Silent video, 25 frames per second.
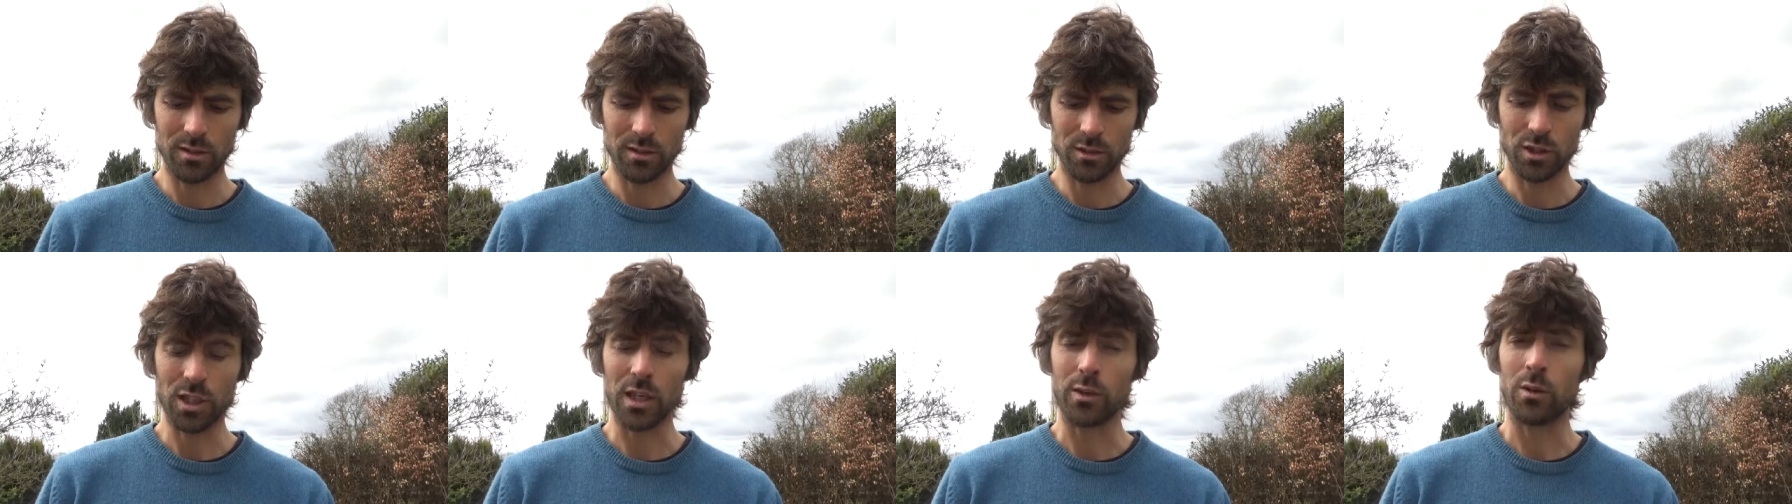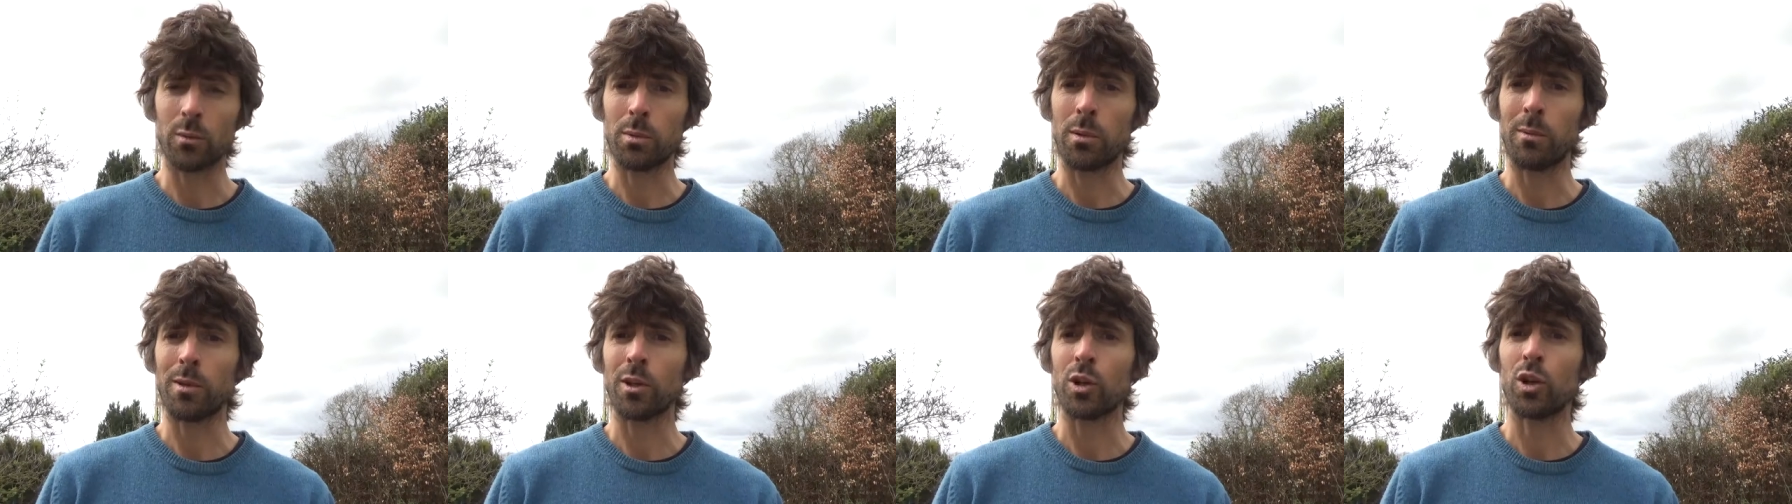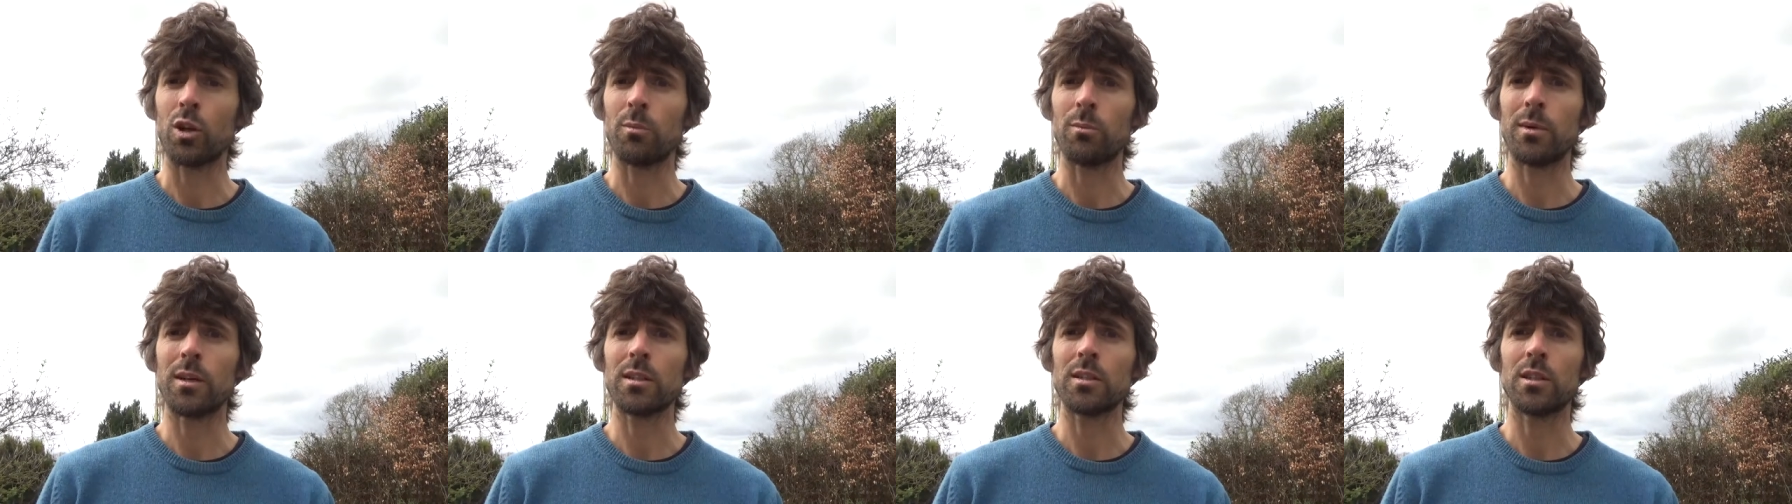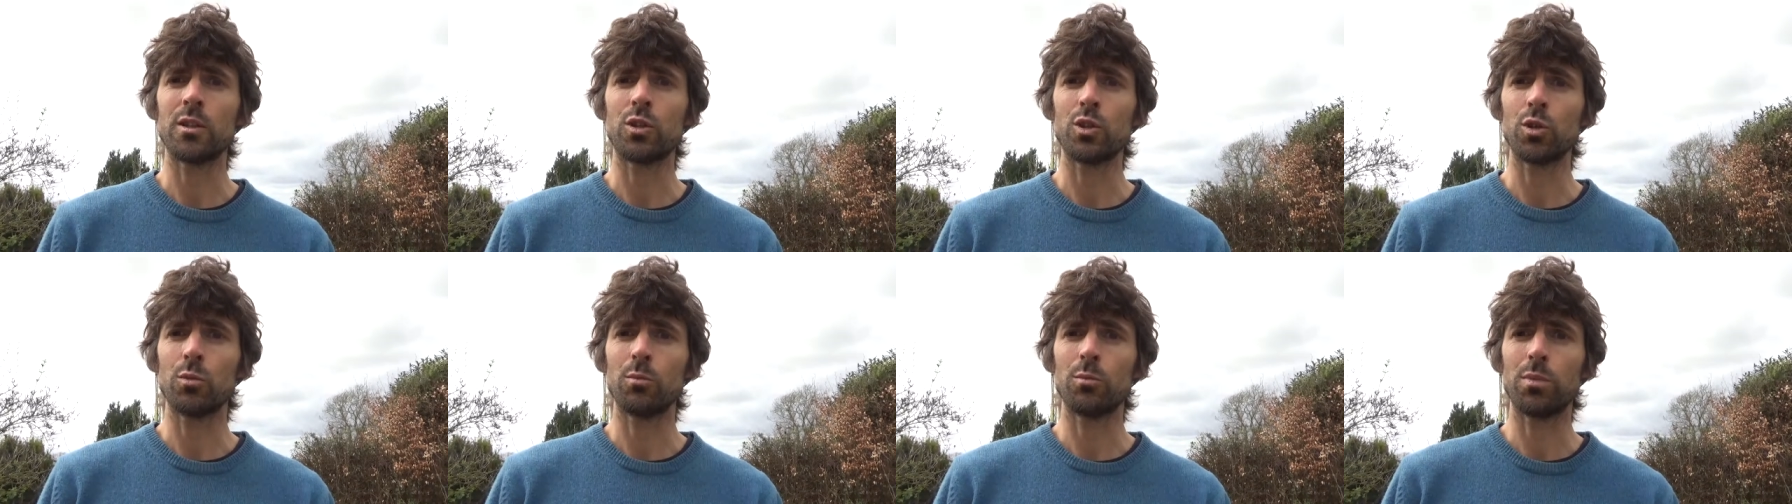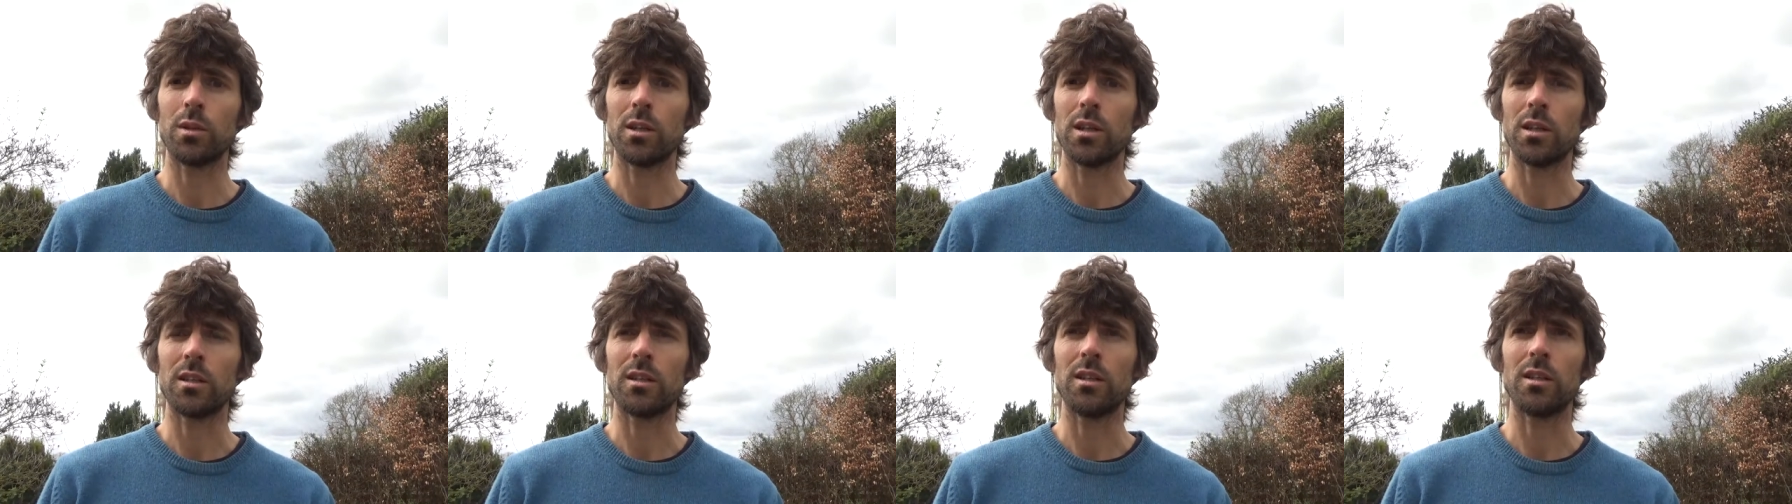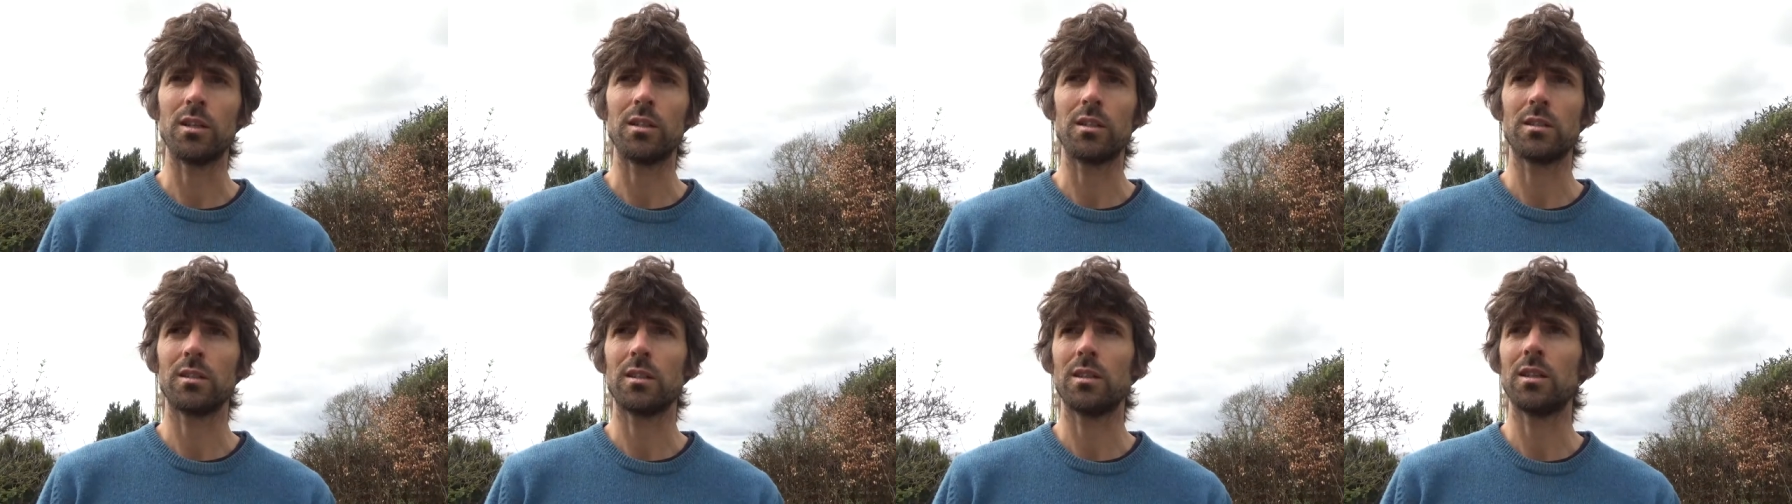Czech Republic called Master Chumpalik,
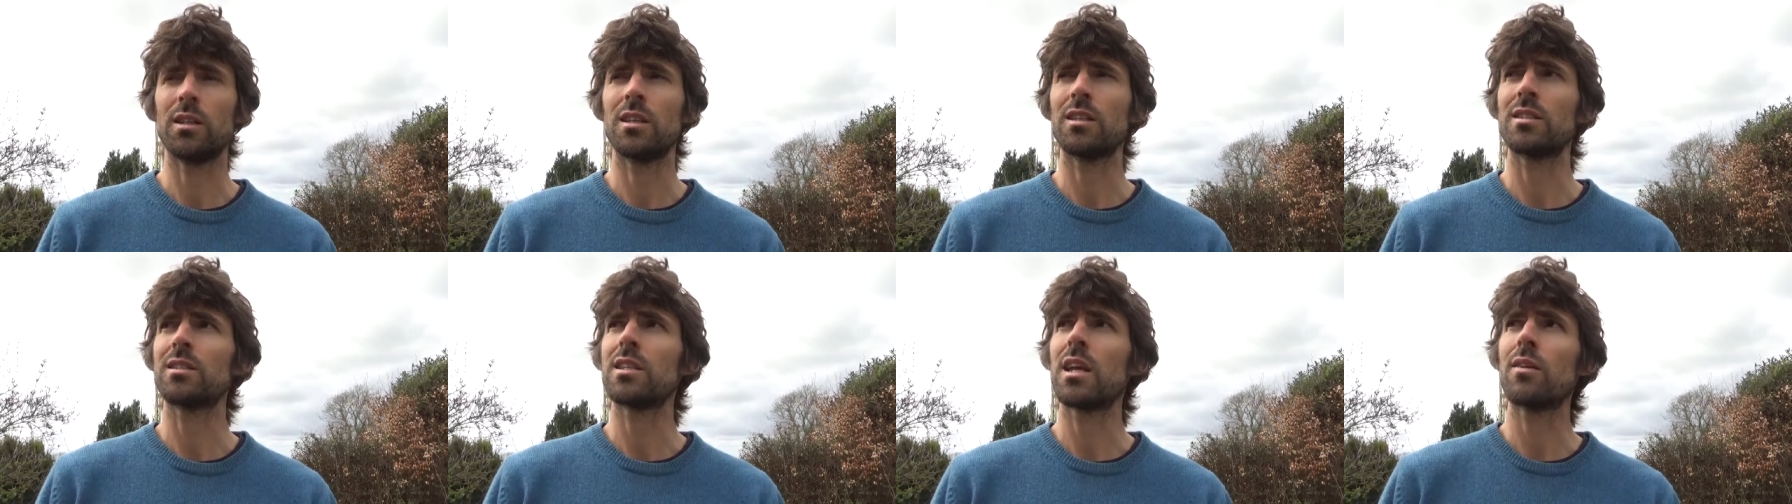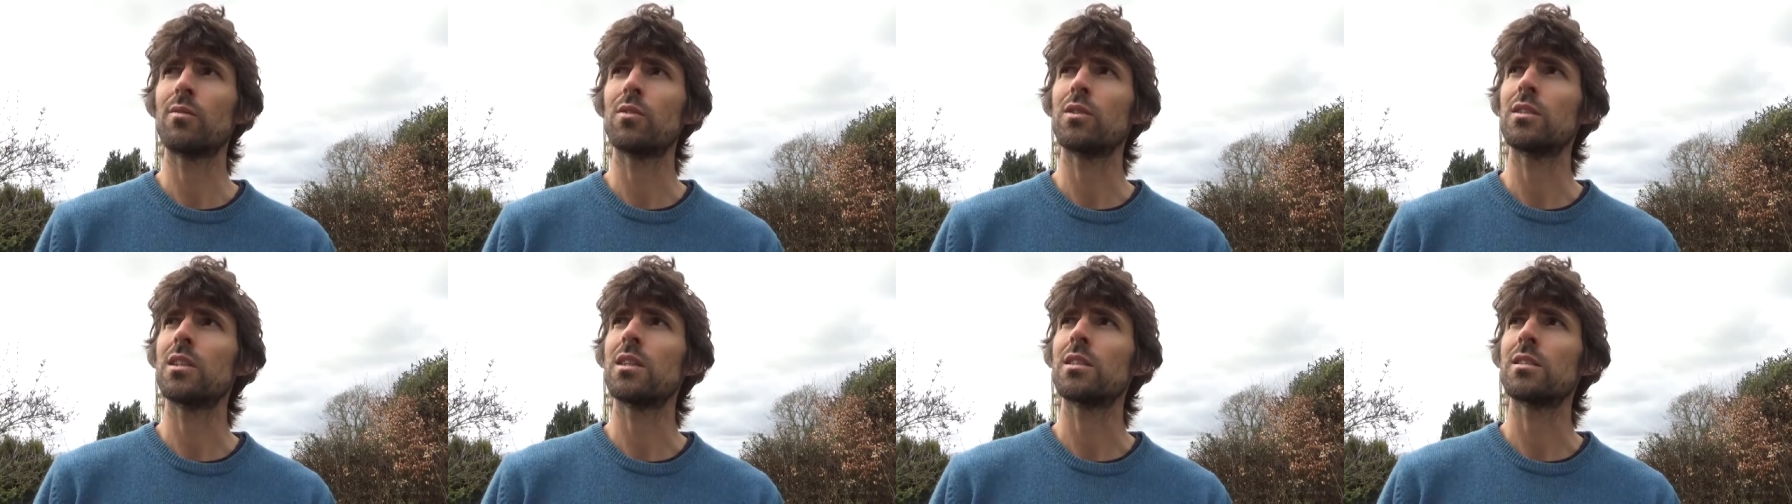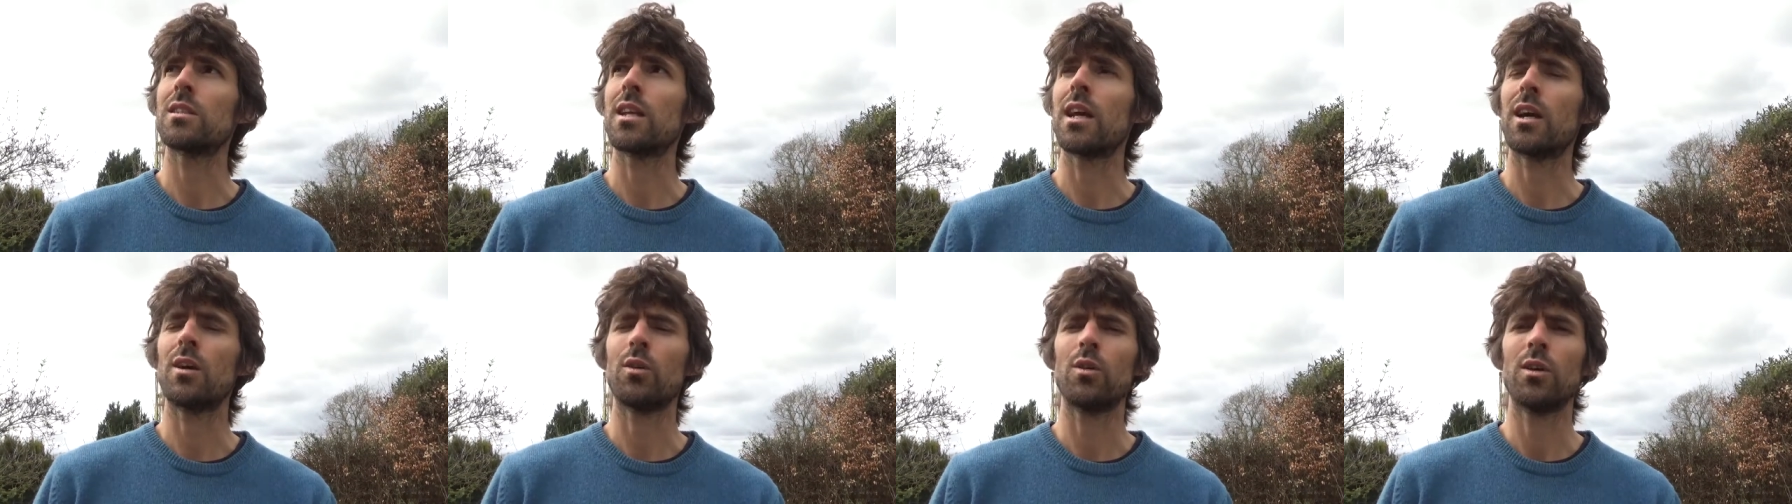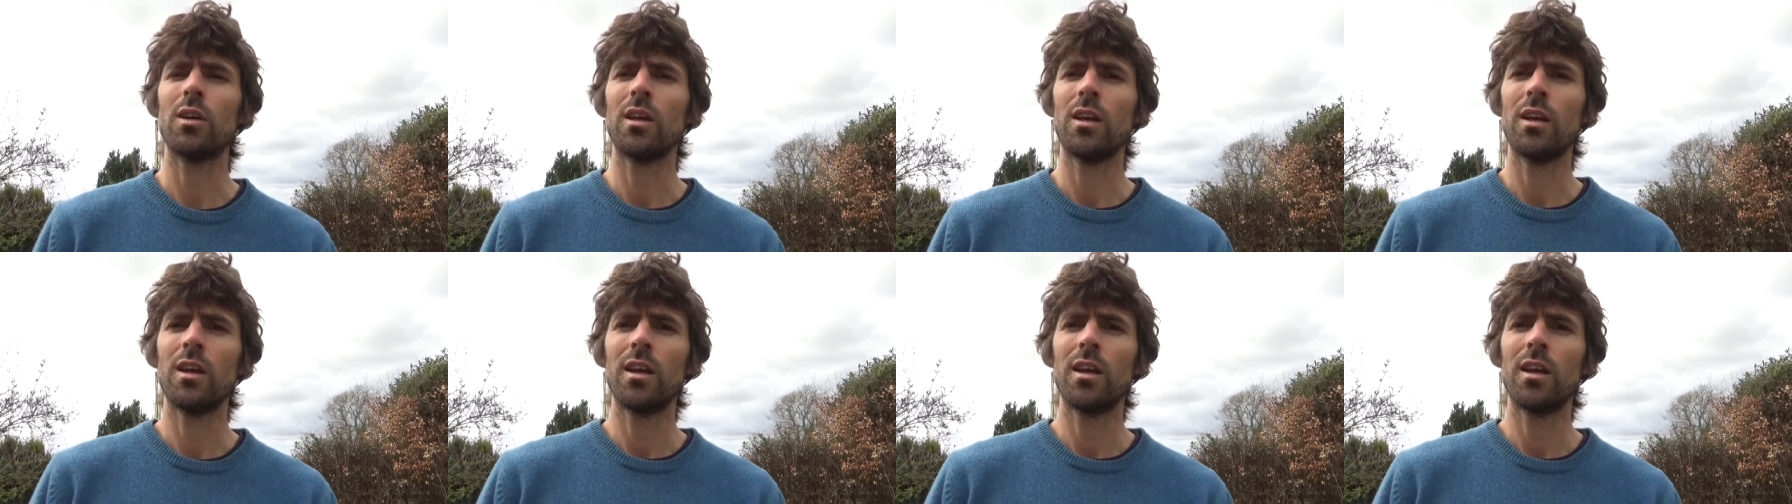he's in his 70s now,